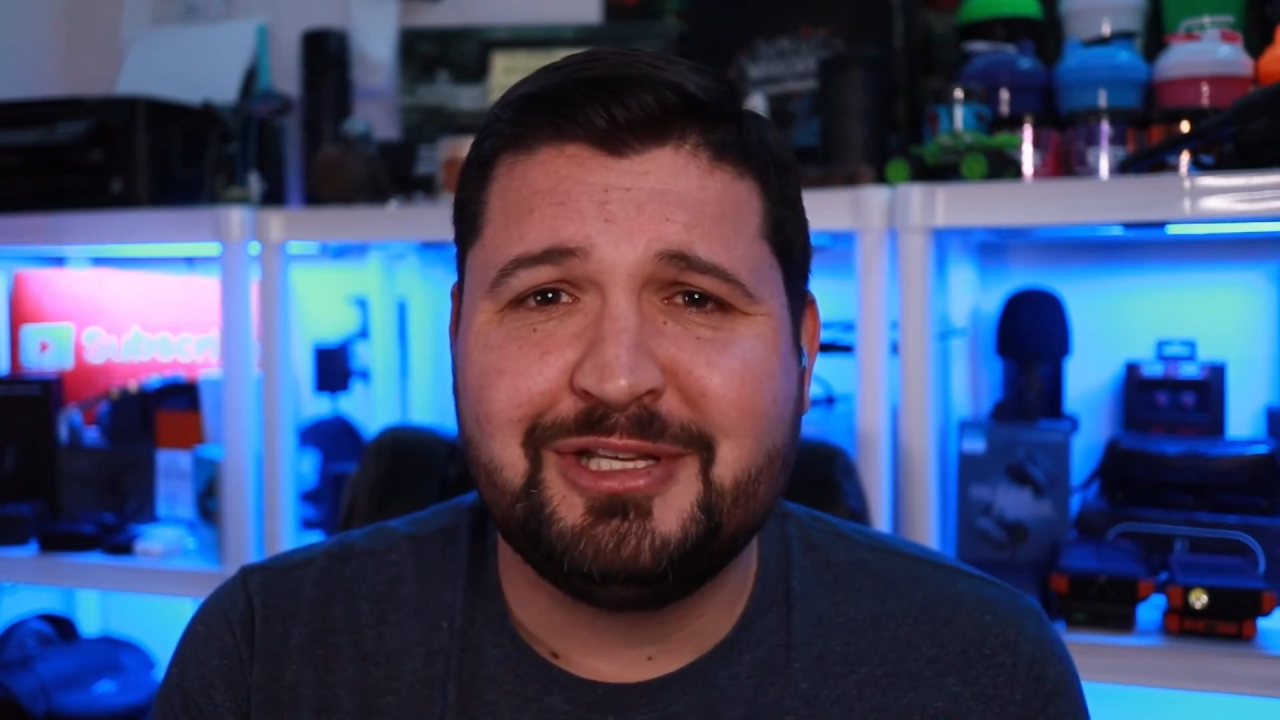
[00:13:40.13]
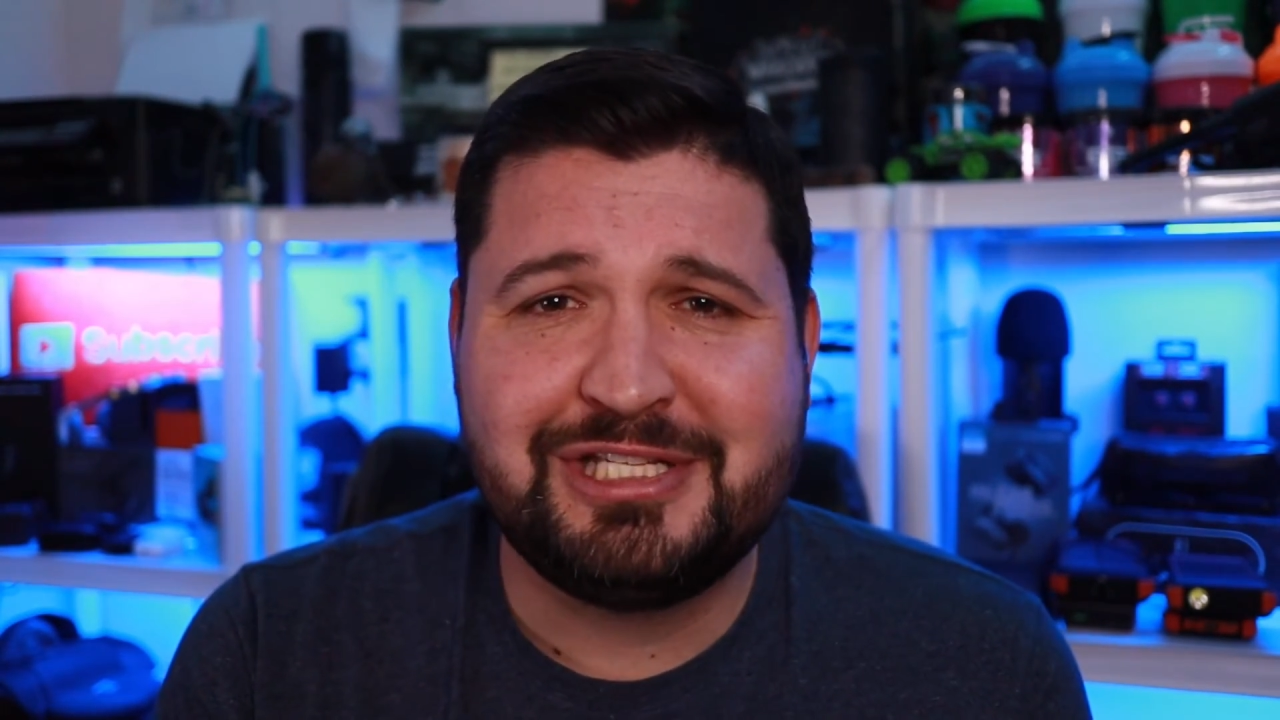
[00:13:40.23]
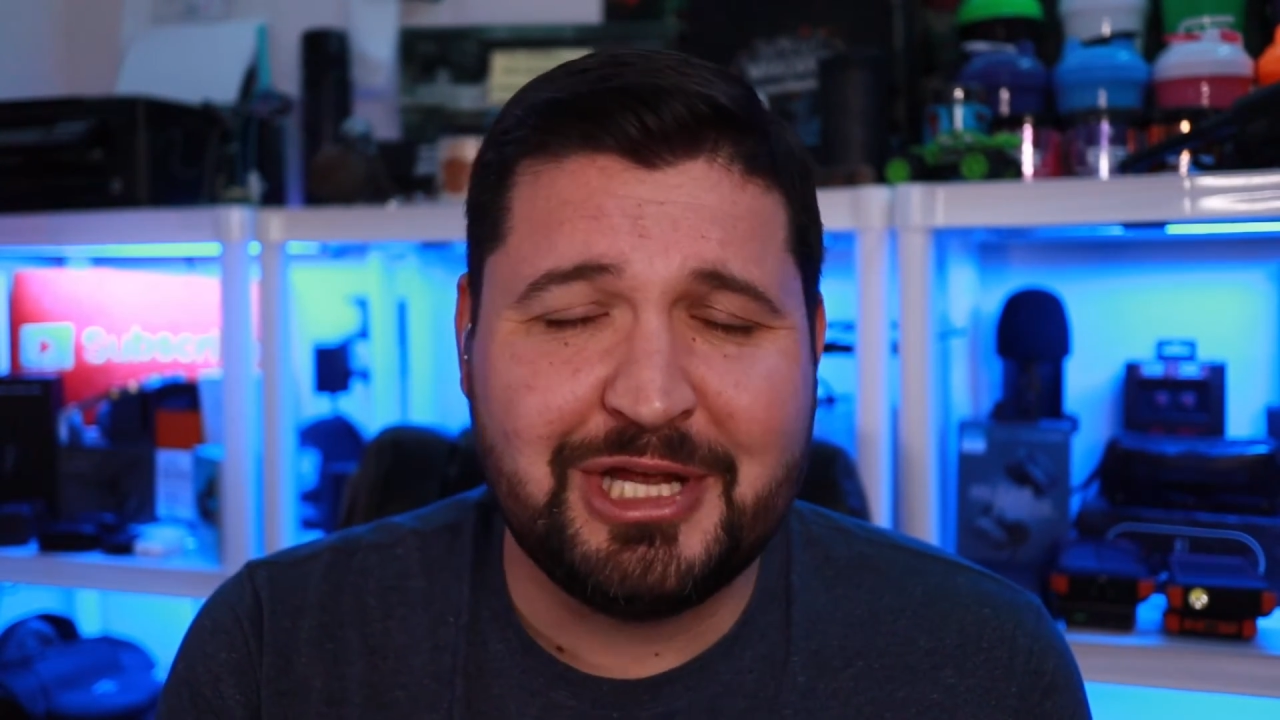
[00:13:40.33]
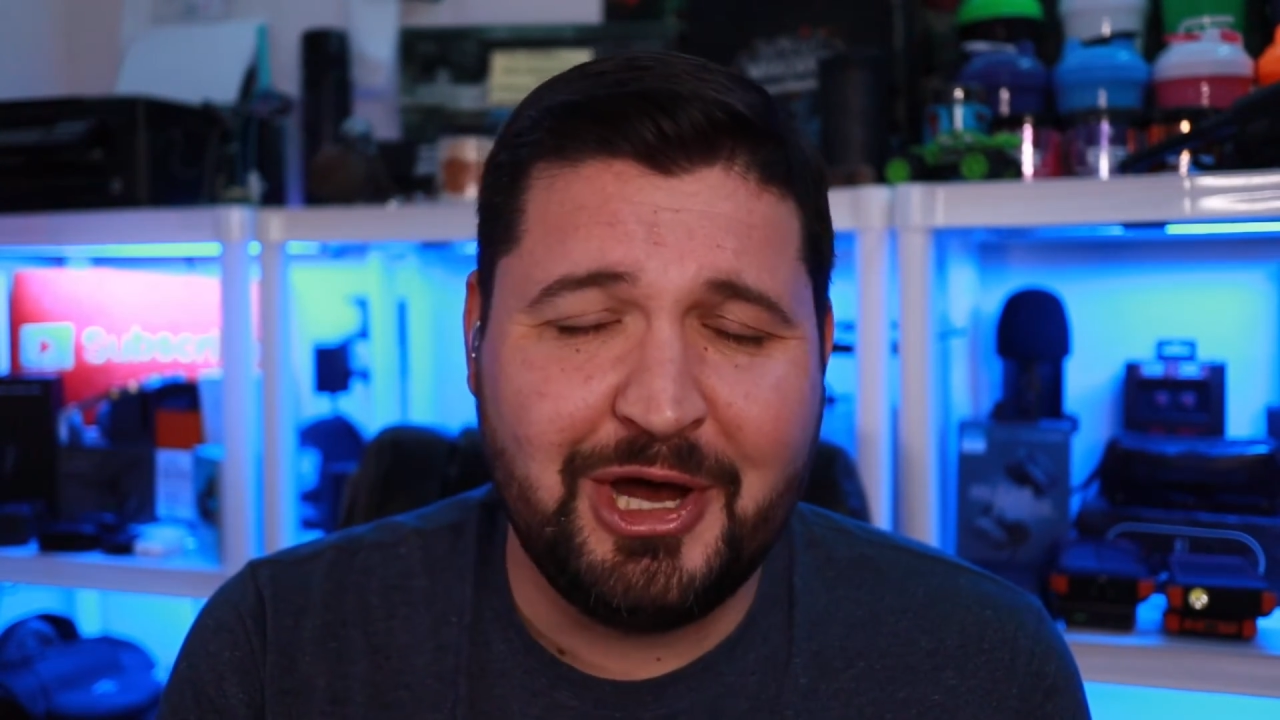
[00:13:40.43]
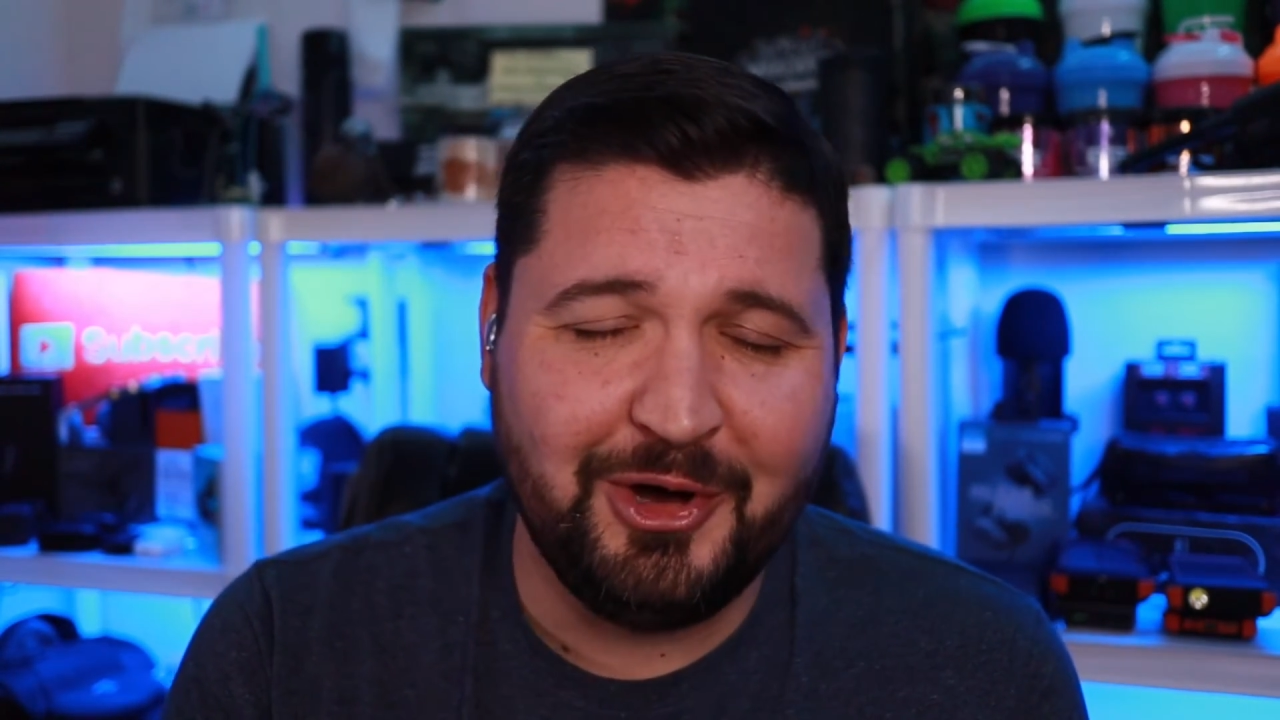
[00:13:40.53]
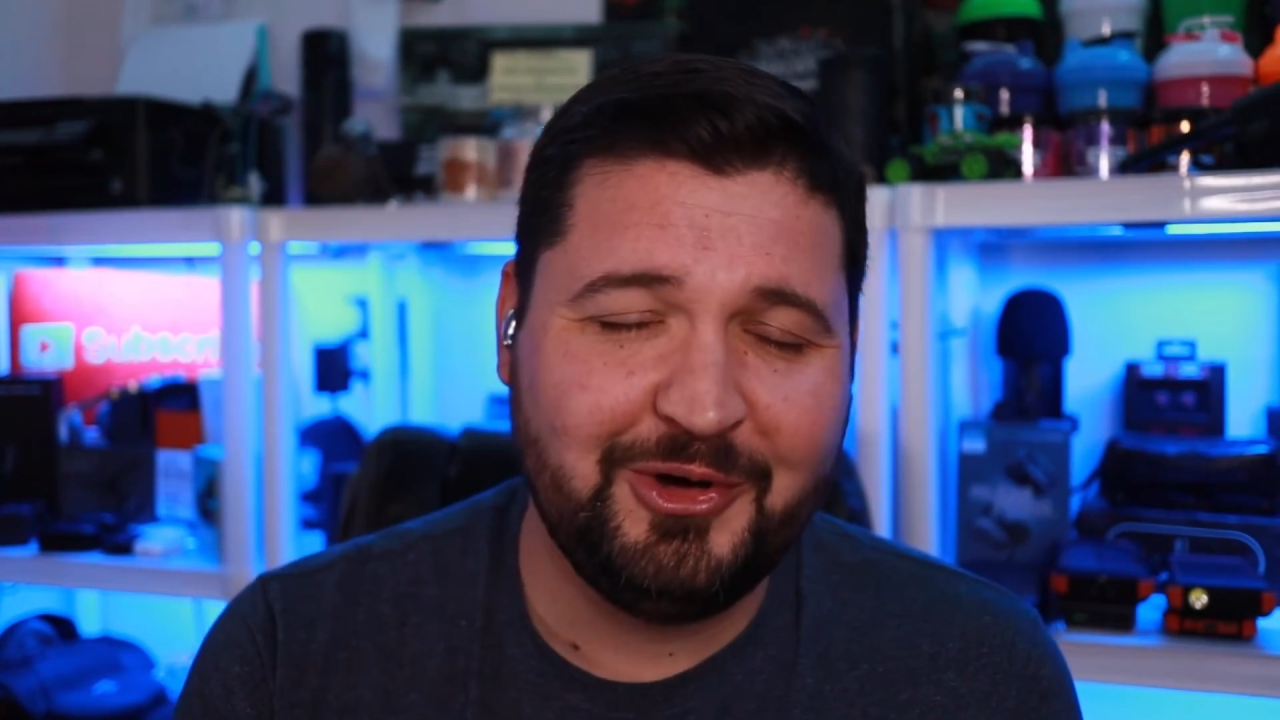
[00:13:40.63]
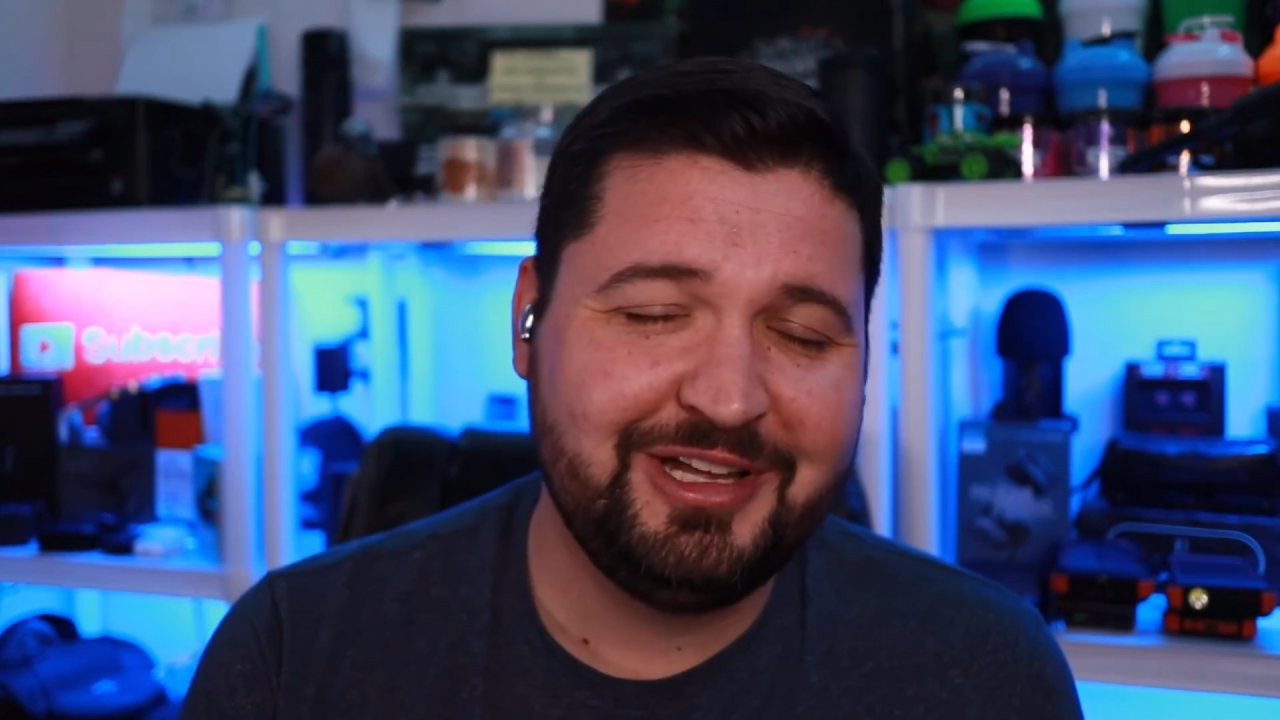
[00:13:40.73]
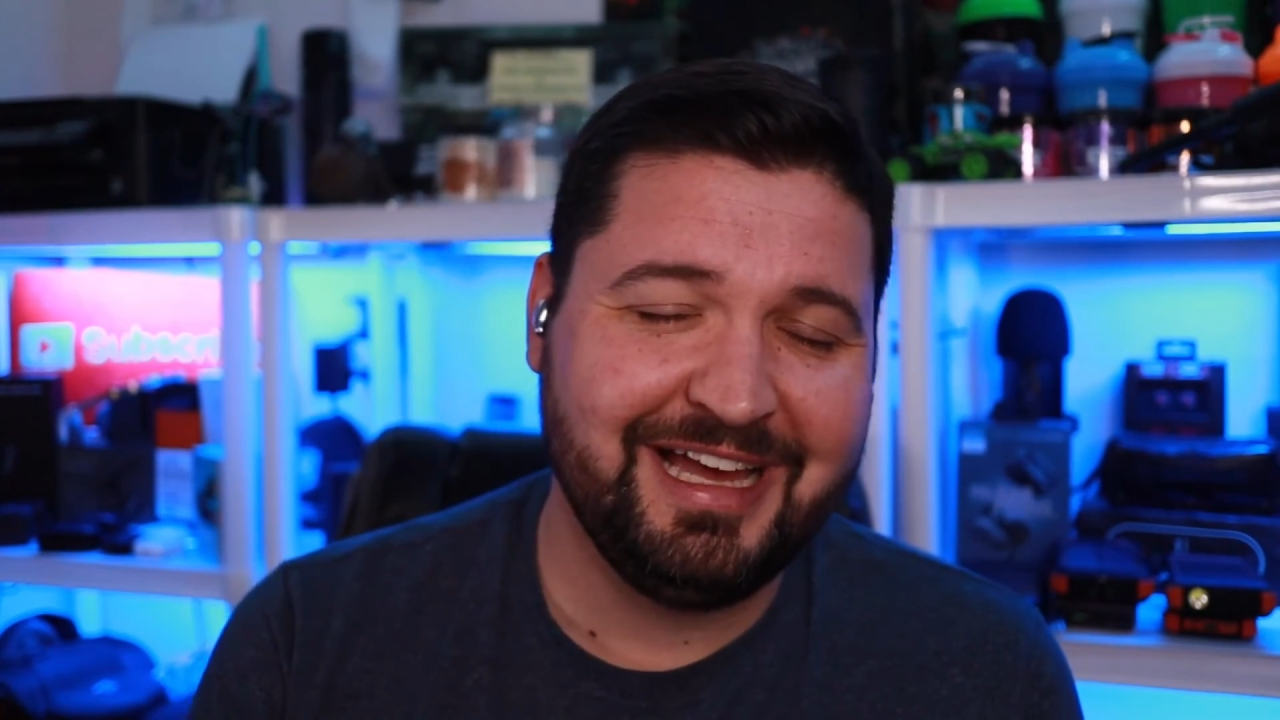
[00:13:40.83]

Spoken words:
So,